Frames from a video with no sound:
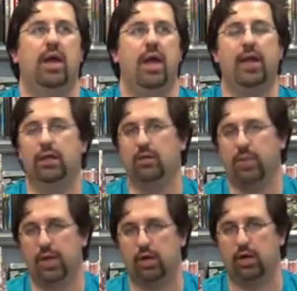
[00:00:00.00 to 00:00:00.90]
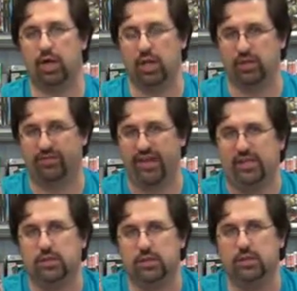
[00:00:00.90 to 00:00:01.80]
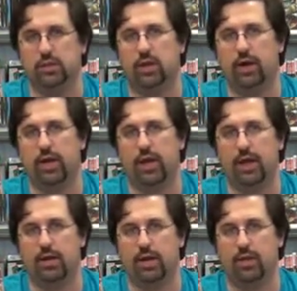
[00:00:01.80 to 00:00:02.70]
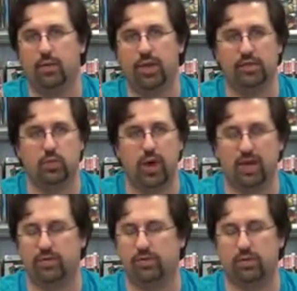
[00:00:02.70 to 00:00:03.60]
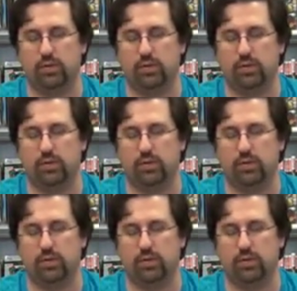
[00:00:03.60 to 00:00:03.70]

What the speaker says: Ellen Baker in the face. All right, Animal Man's wife.